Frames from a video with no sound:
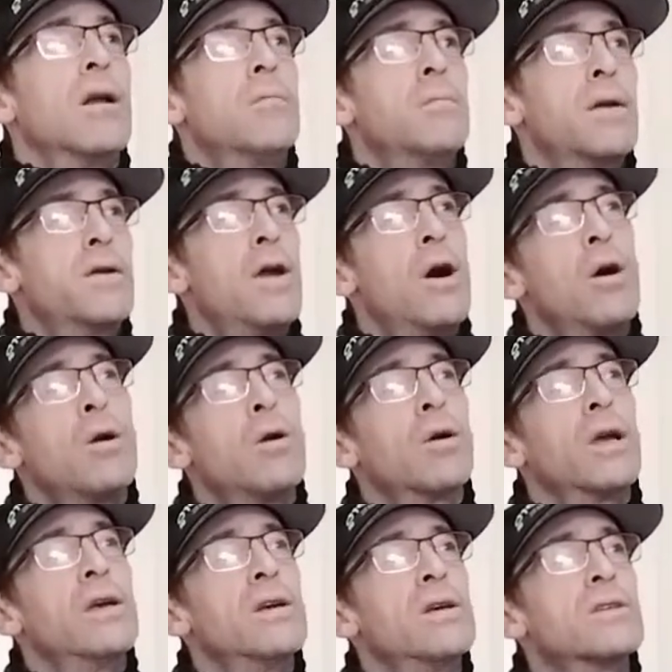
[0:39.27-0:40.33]
My dog
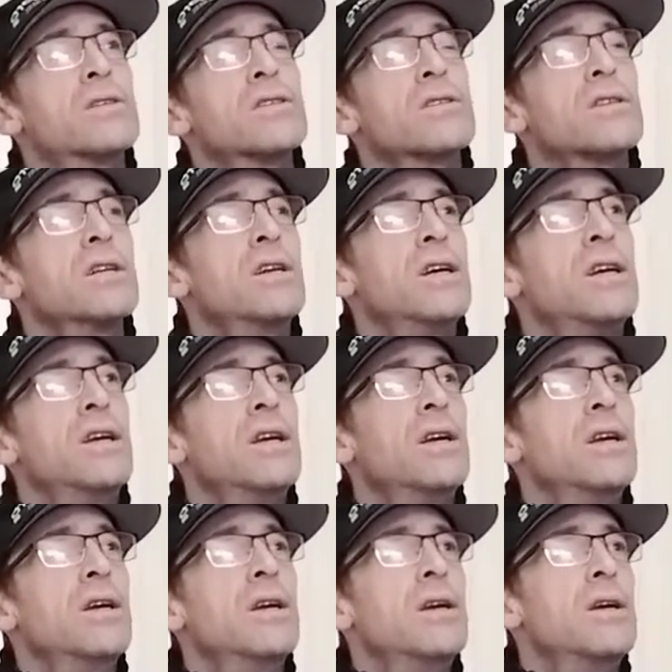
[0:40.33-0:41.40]
is
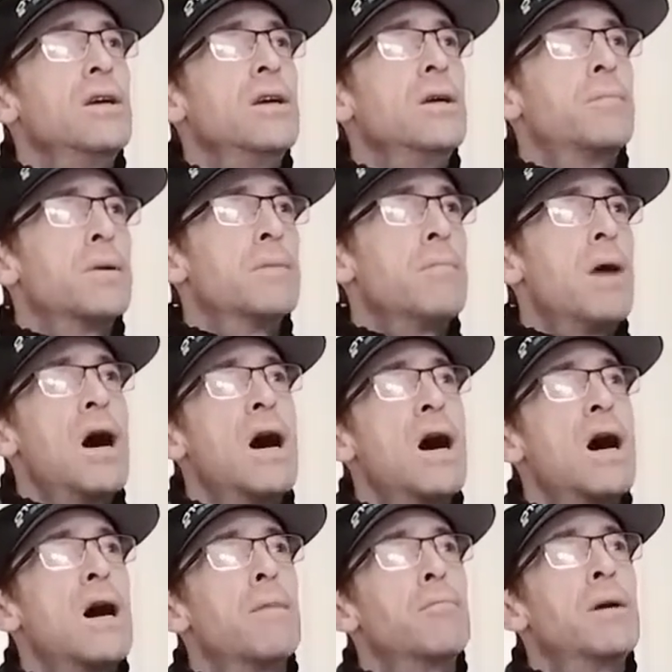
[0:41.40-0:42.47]
asleep at
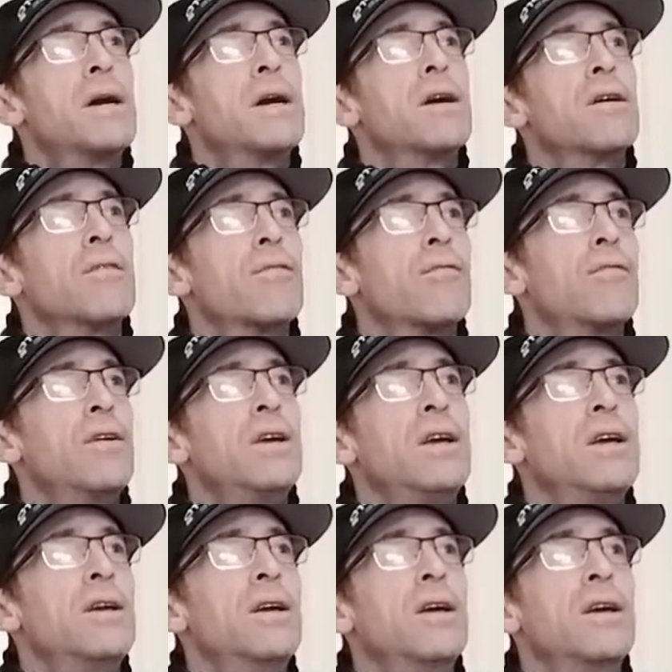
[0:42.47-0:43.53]
my bare
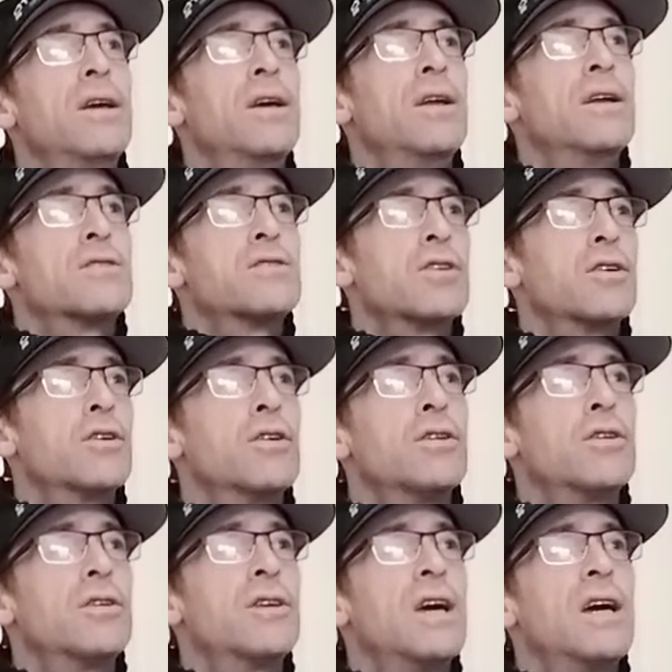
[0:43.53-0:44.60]
feet. It's a
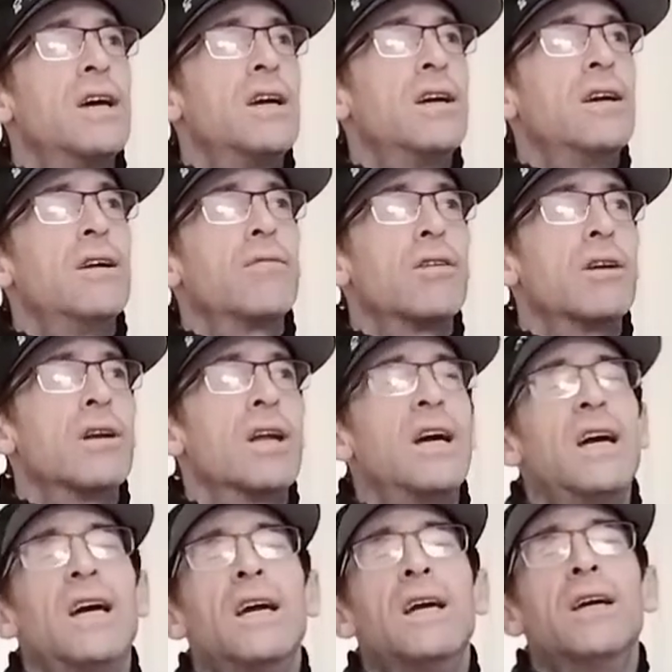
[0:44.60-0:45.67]
good day for
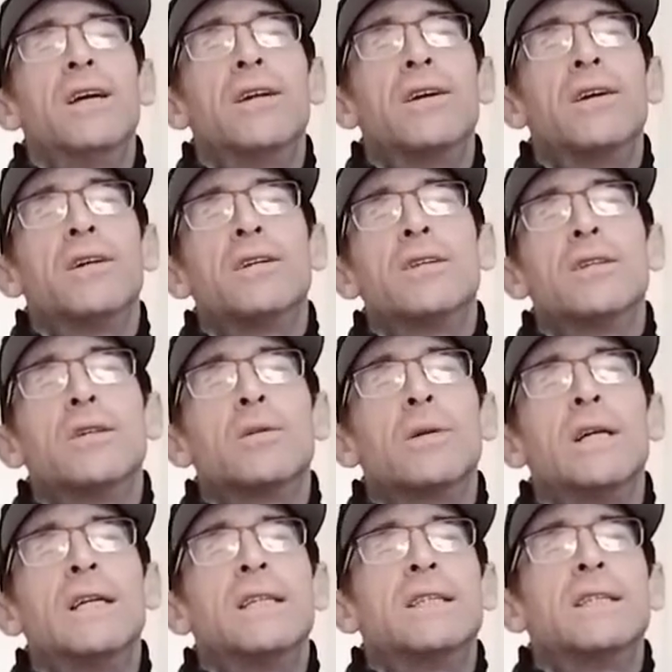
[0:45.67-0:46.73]
laying
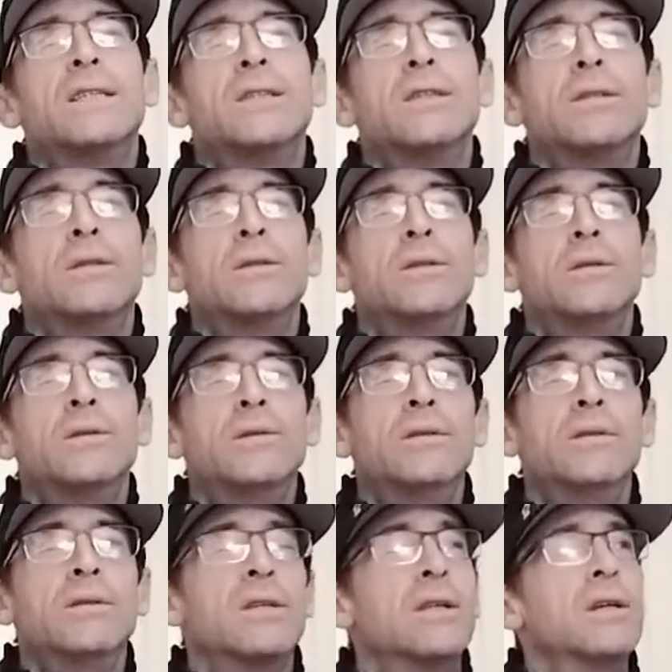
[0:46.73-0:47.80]
around.
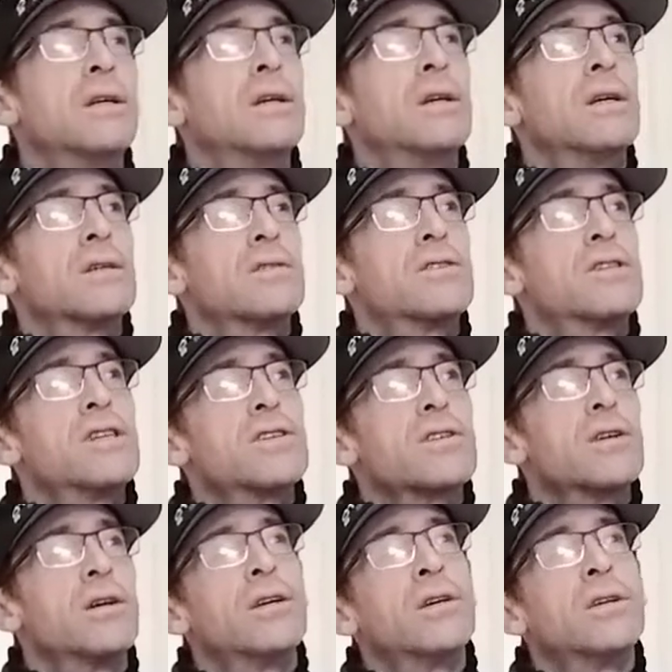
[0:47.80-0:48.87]

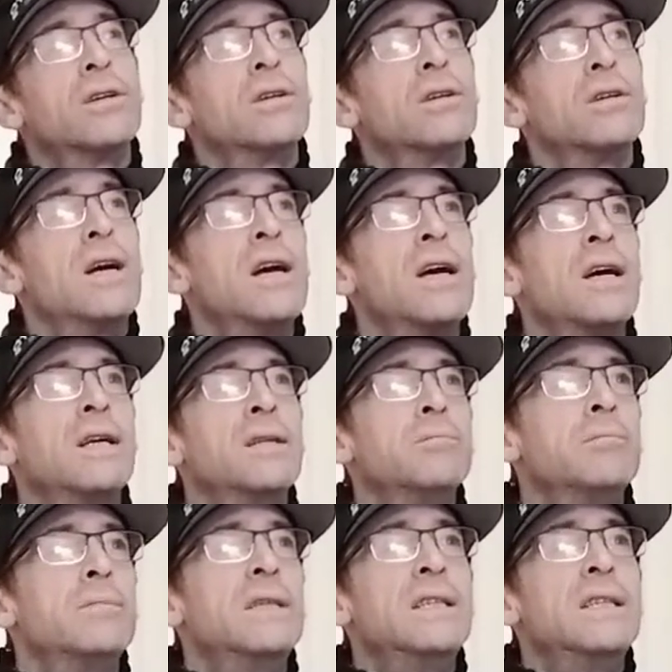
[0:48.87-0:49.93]
Just her
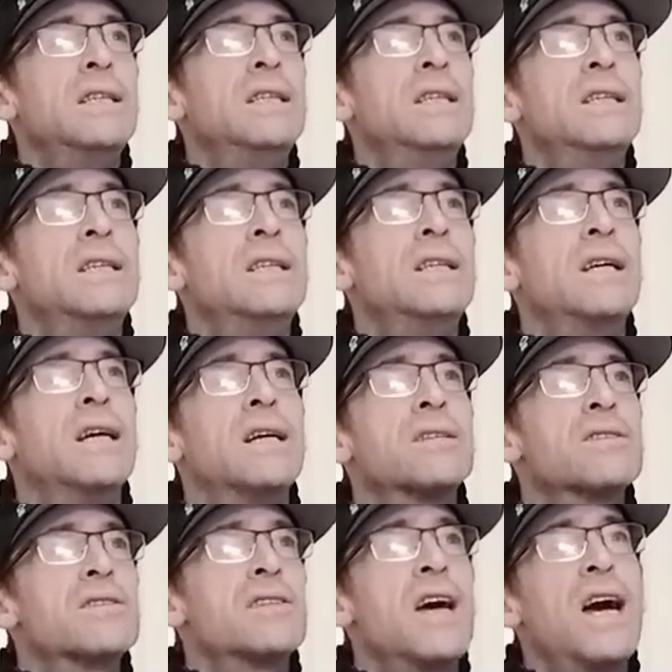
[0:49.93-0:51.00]
and me
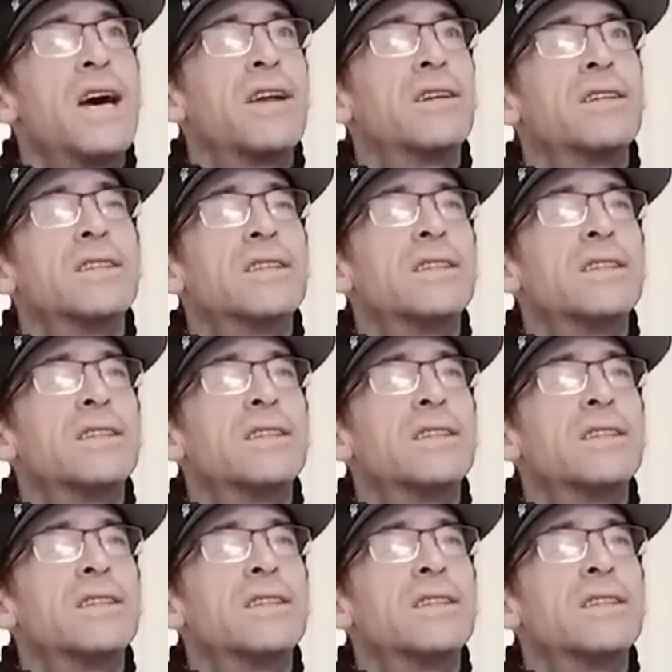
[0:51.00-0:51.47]
and Saturday.